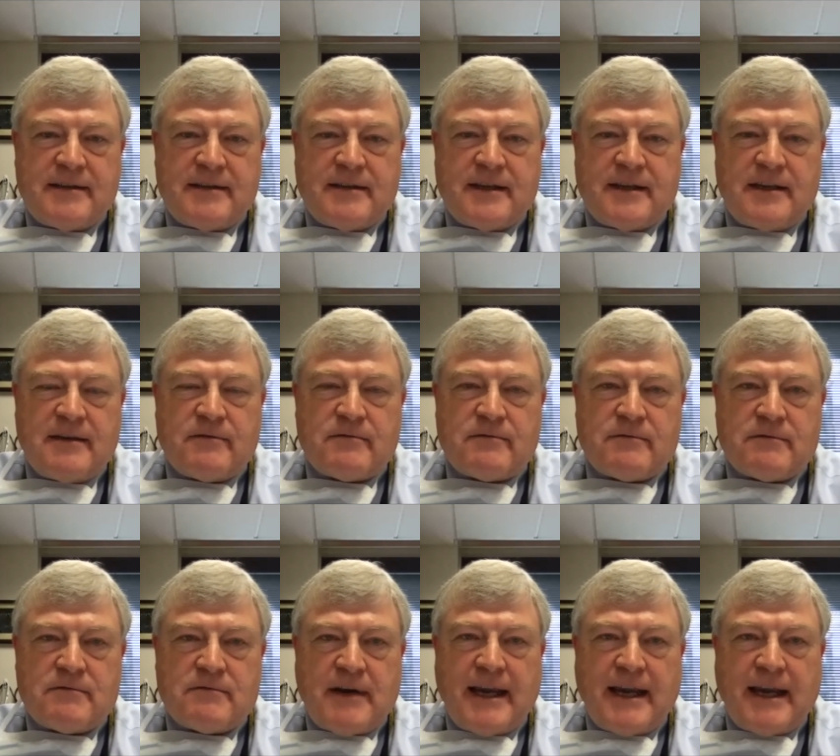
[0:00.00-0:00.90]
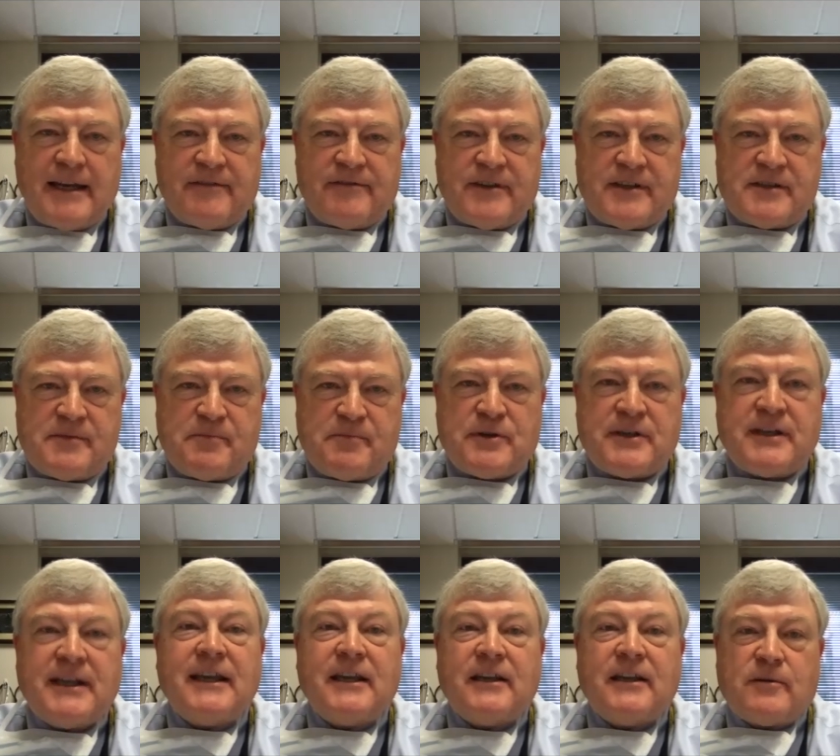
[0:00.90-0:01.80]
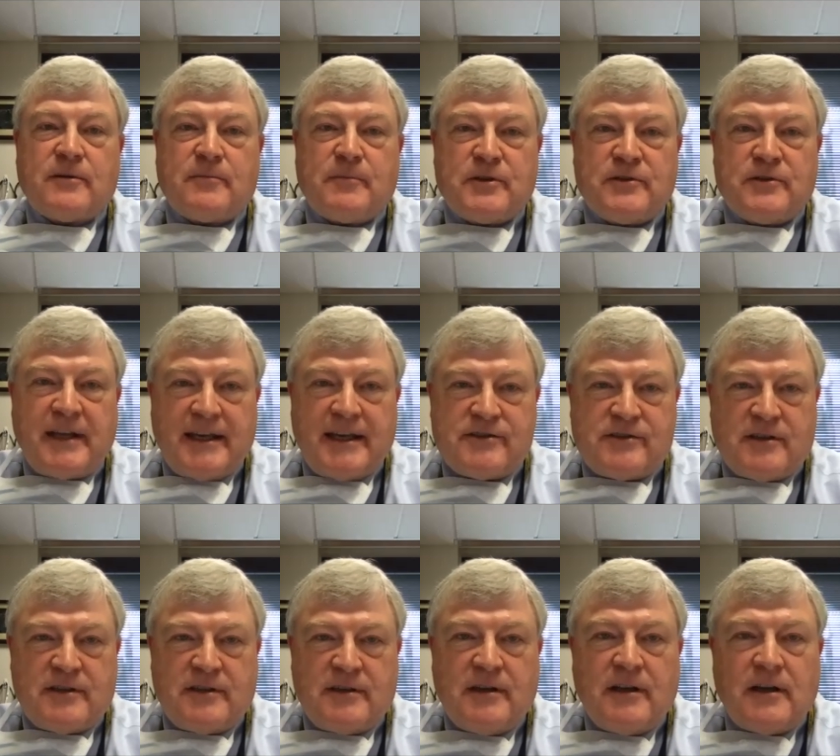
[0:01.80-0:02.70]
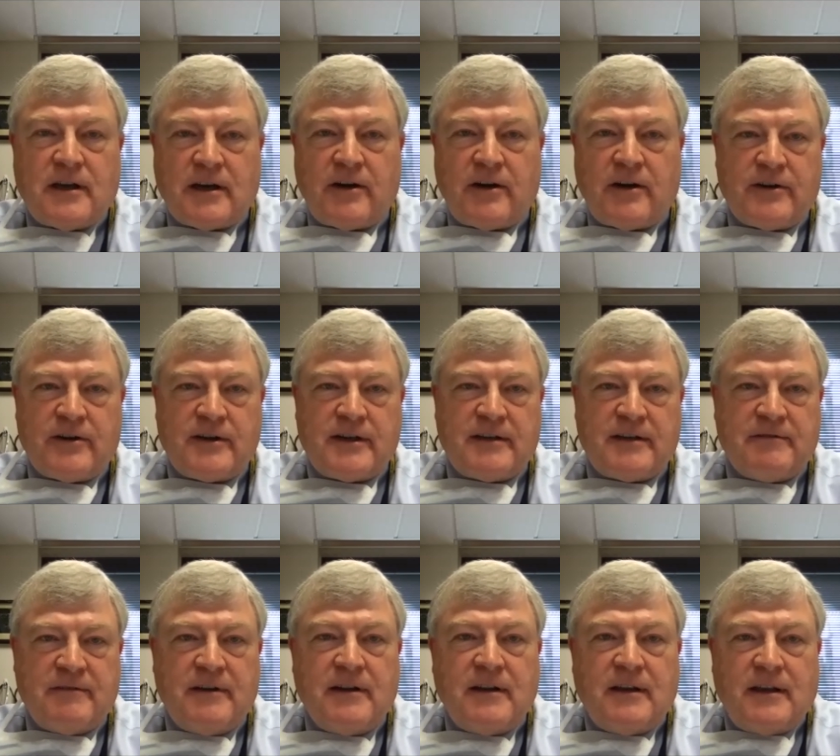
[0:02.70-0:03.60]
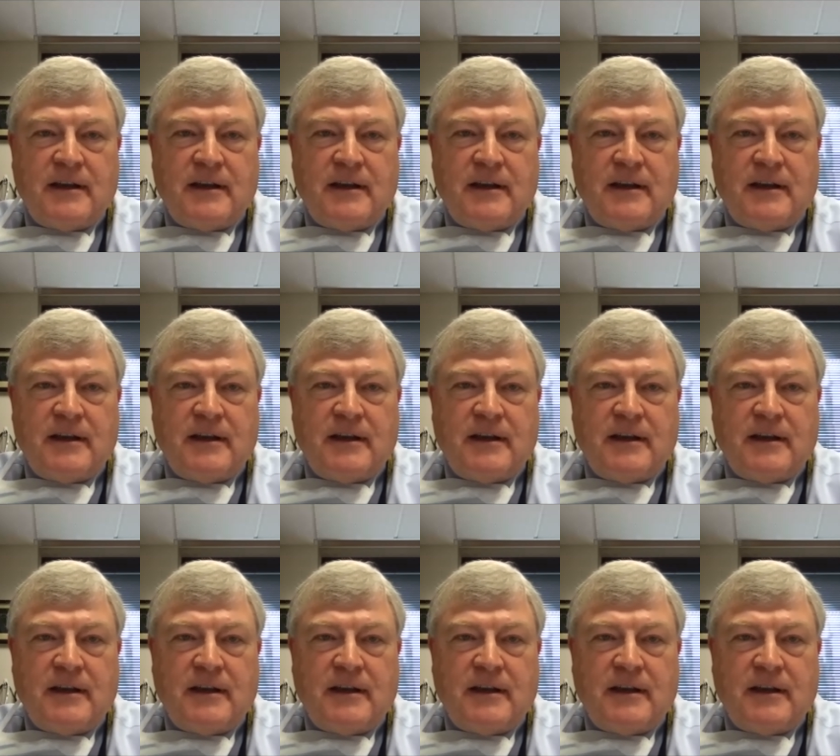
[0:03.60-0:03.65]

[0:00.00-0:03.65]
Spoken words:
the rate of this particular mutation occurred in